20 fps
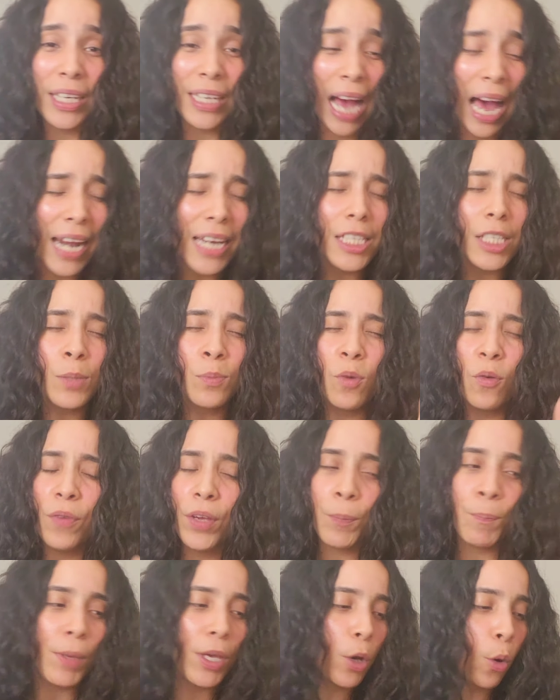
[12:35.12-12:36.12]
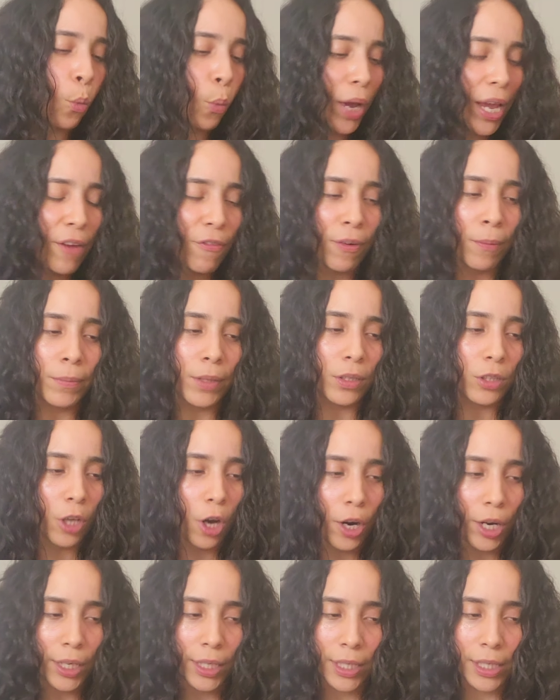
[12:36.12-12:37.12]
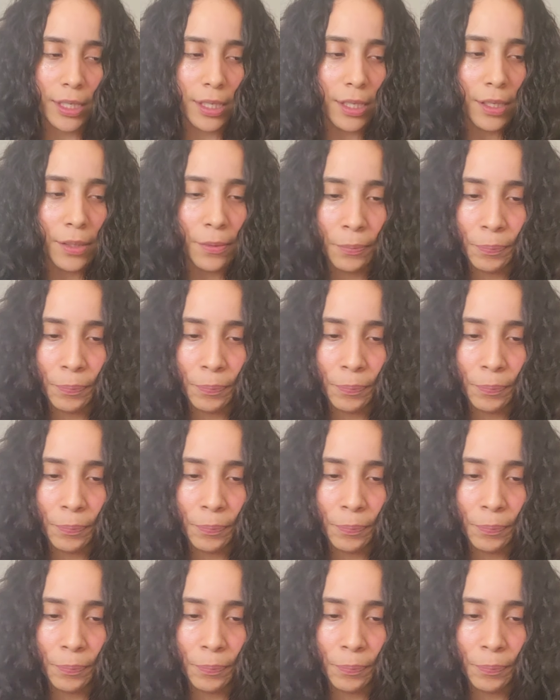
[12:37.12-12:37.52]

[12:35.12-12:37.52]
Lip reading: God is moving me away from the darkness.